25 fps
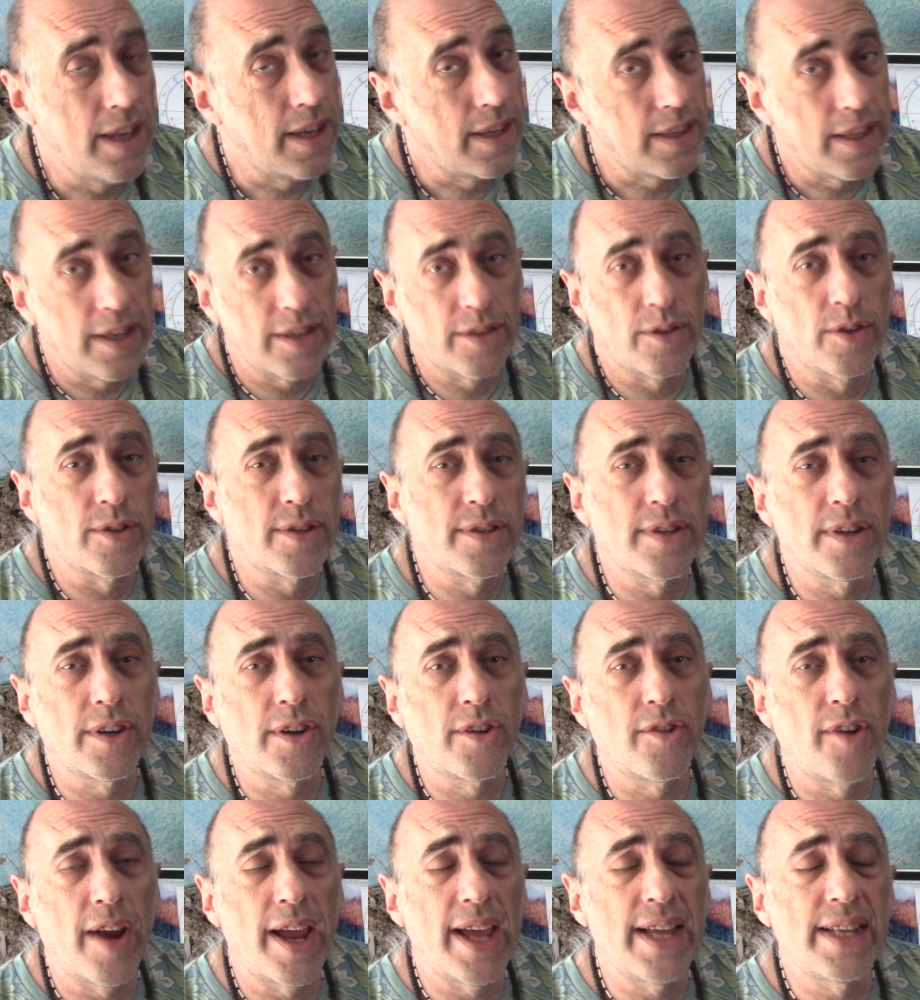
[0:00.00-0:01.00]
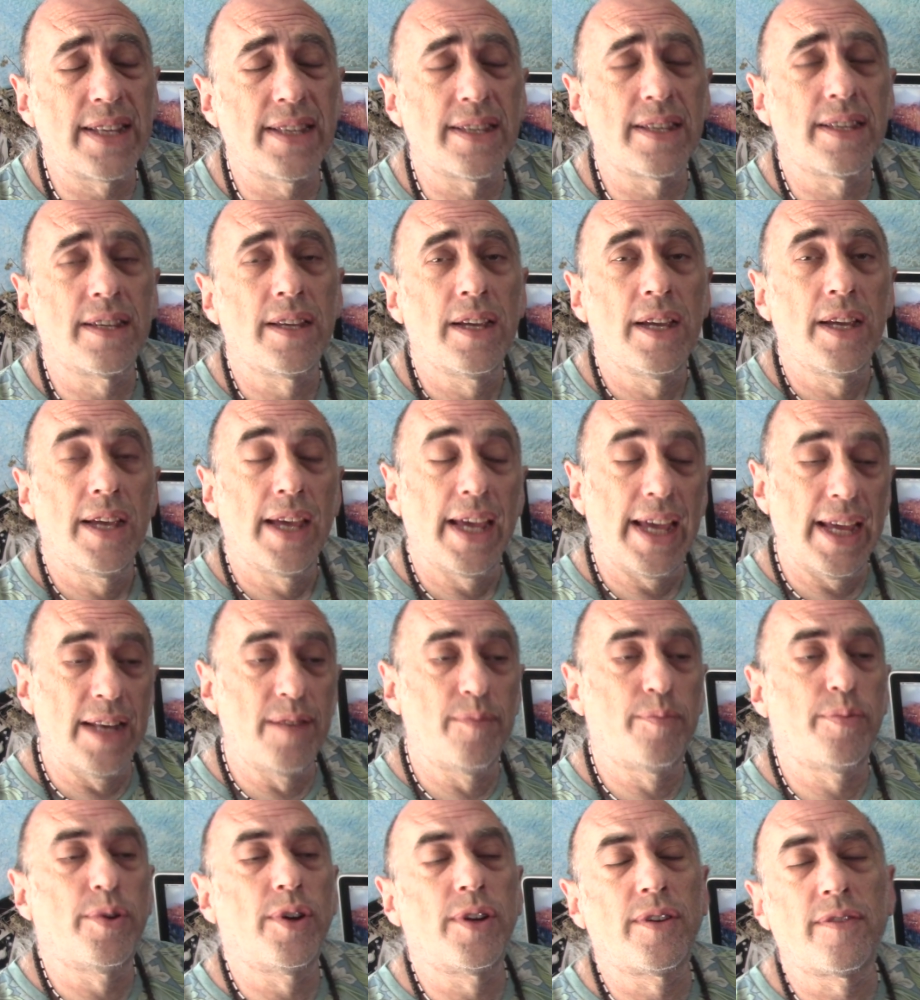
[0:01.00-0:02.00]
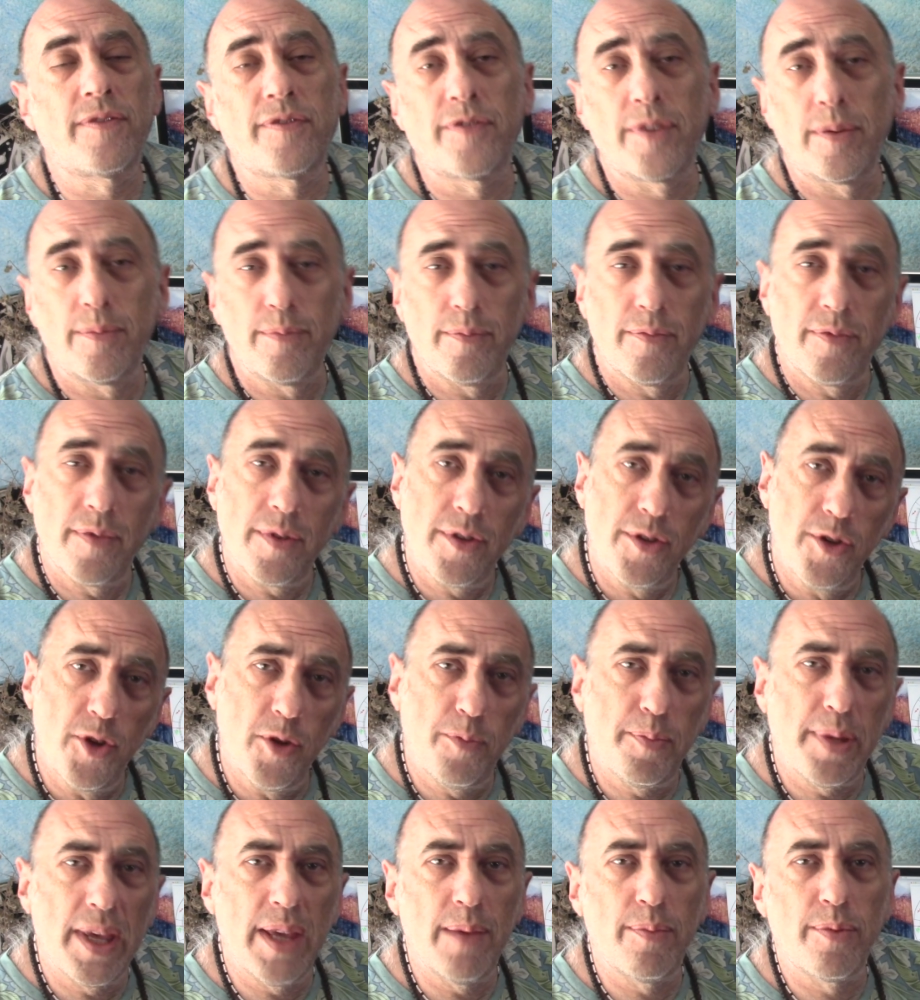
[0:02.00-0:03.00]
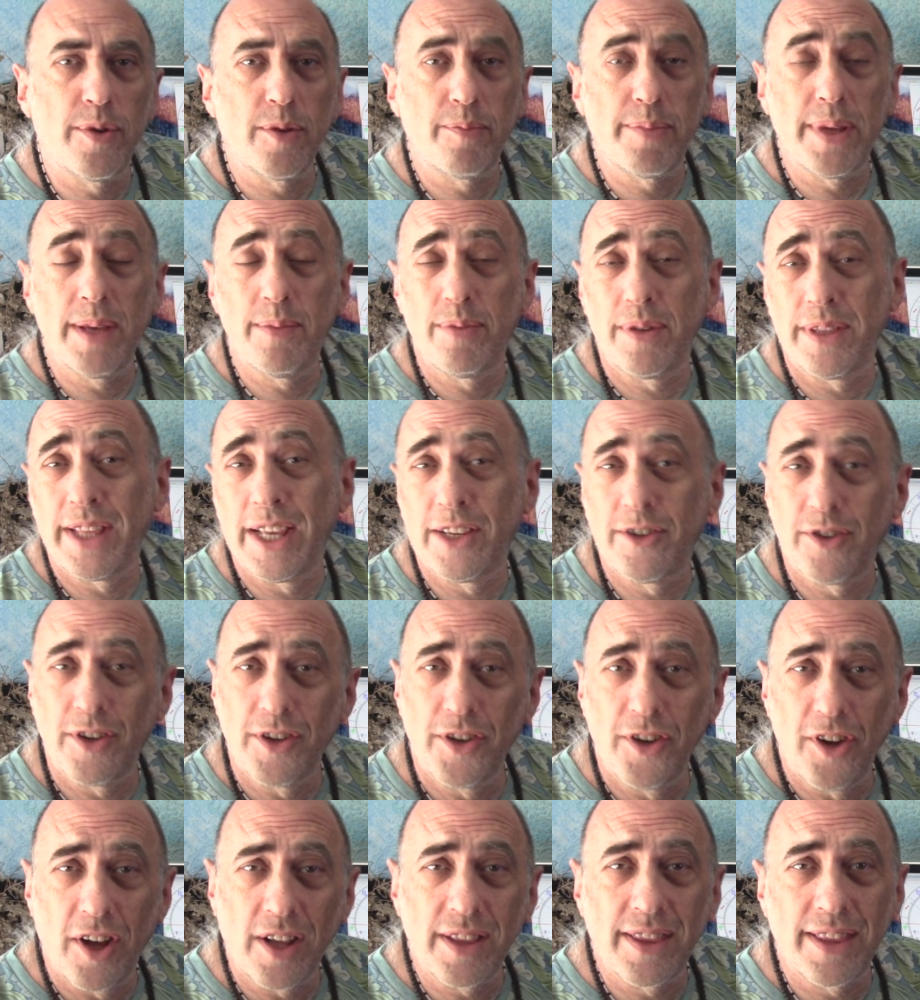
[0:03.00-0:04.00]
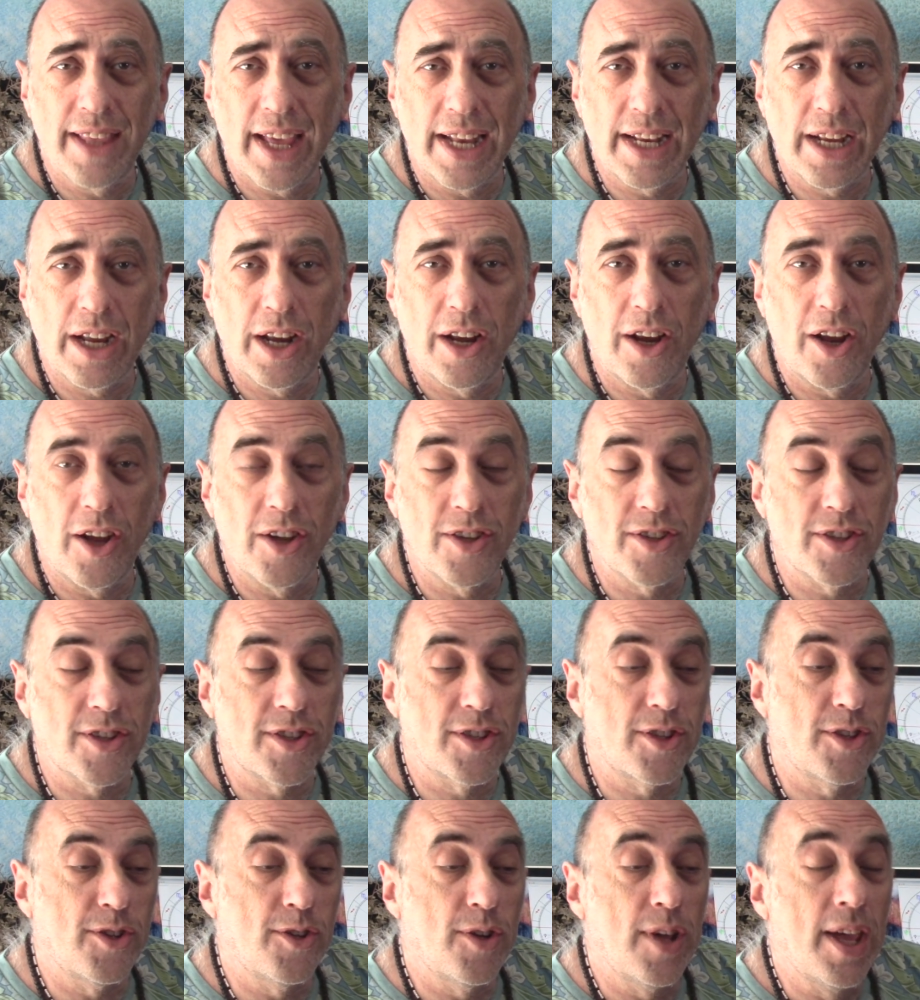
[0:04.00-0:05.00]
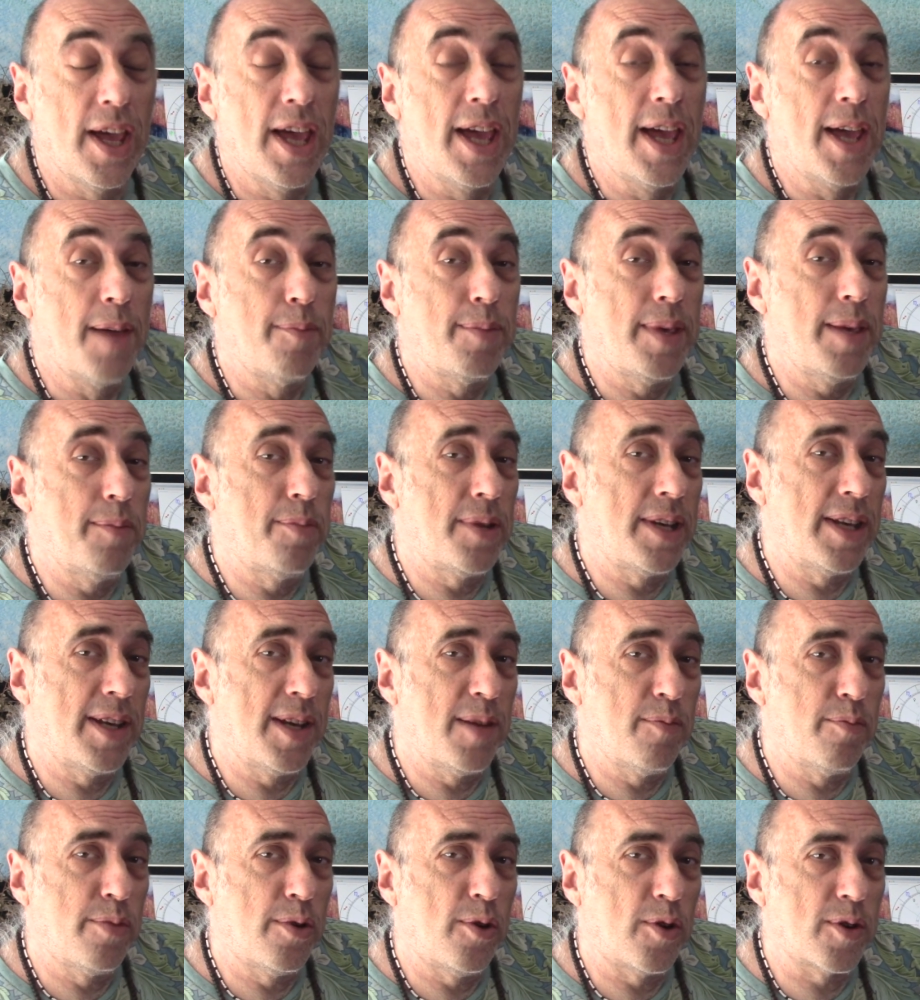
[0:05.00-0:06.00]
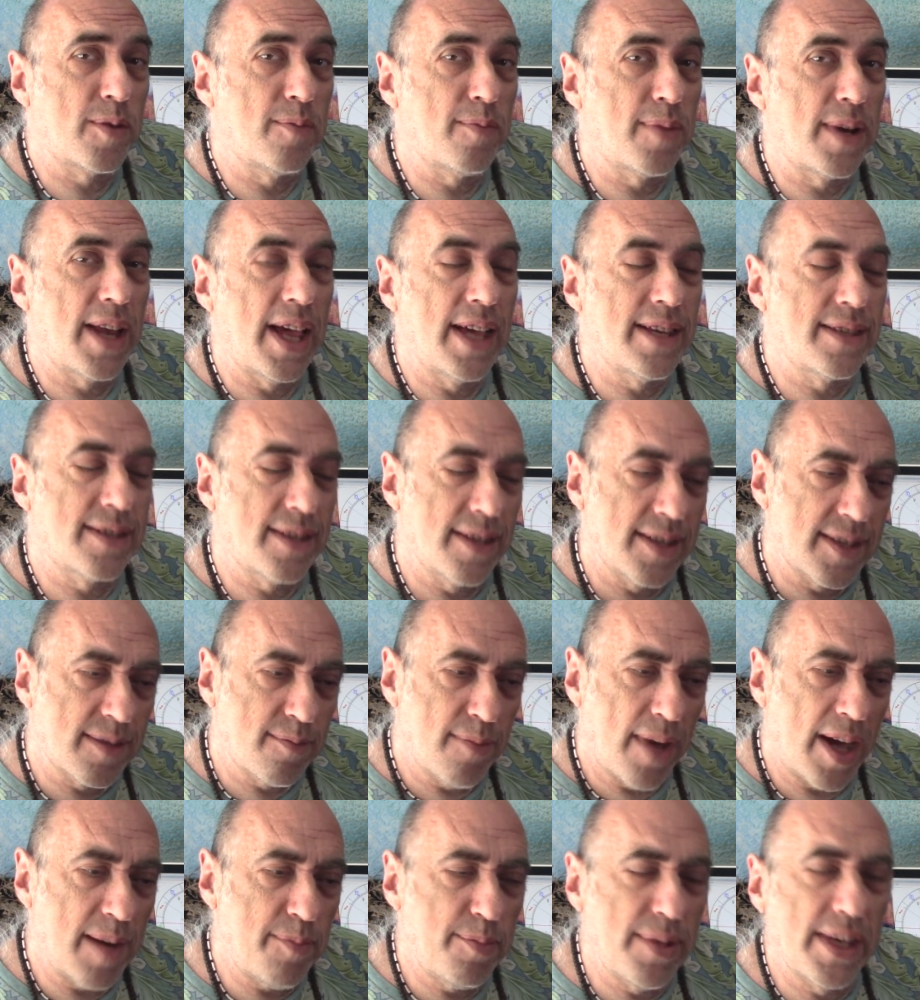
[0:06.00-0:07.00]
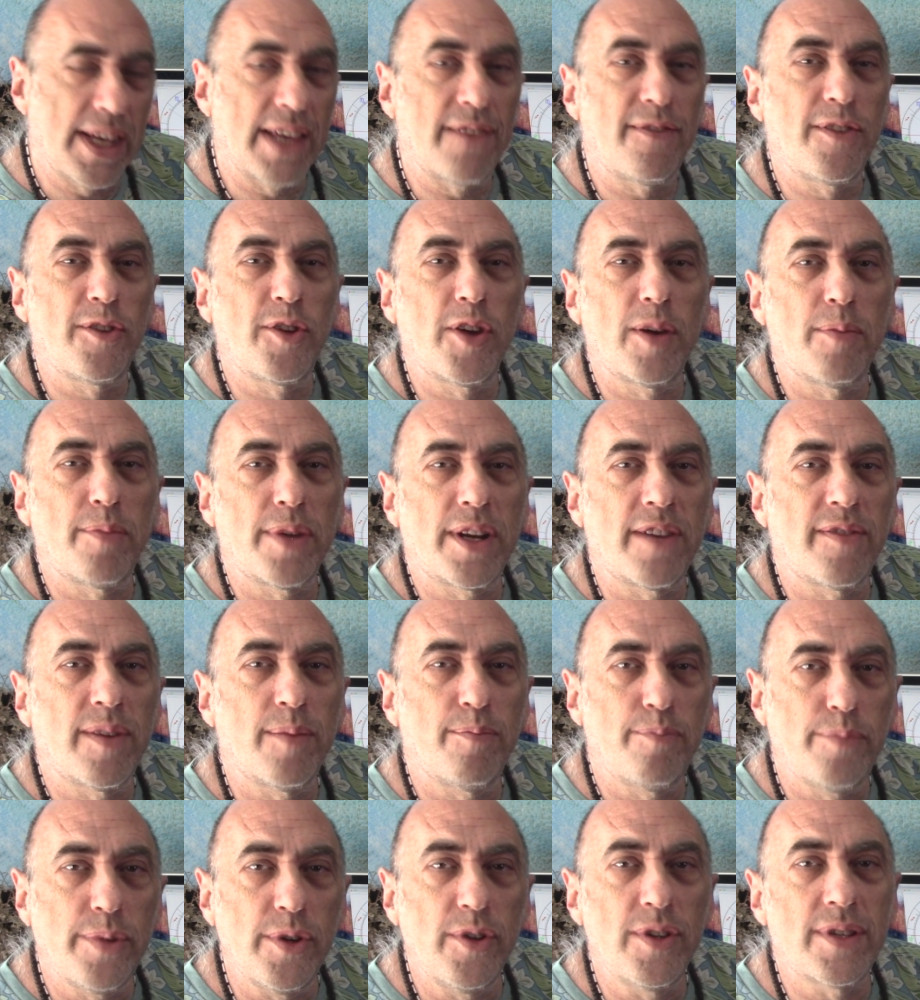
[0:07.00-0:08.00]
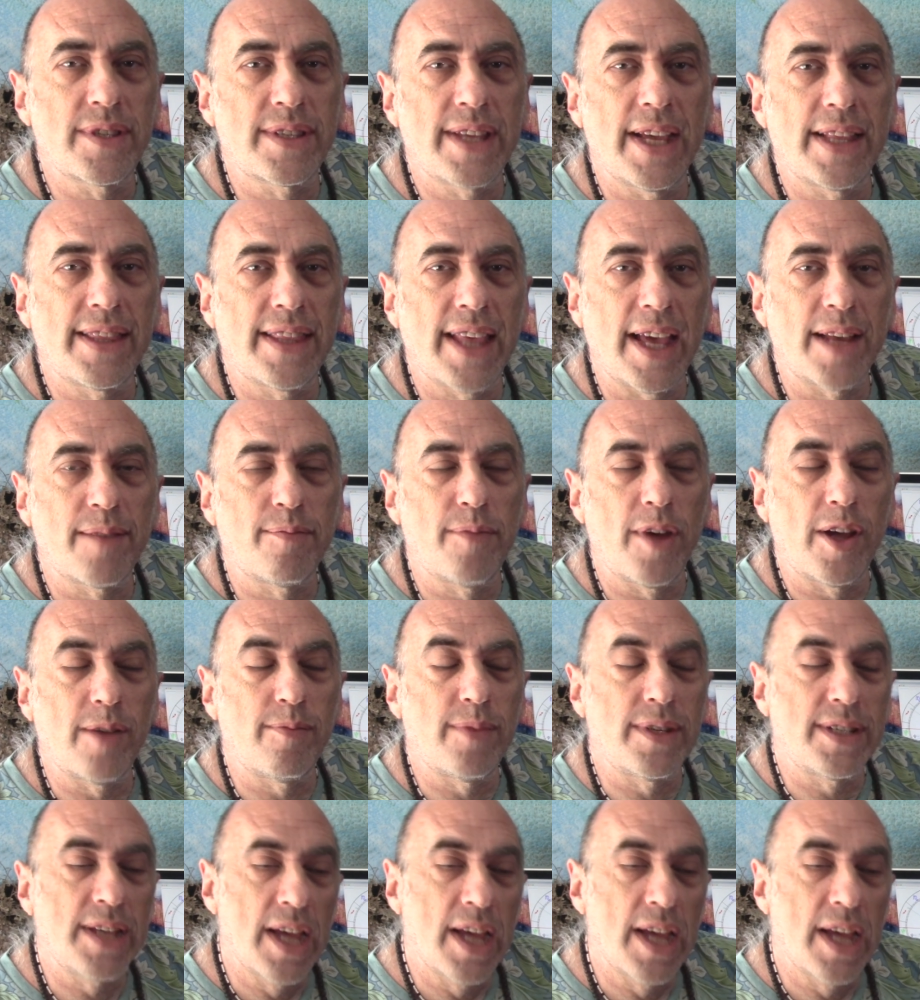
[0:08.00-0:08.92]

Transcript: There's also great input from new people, people that you're not that close to, people in important places, might be giving you a bit of a boost at that moment.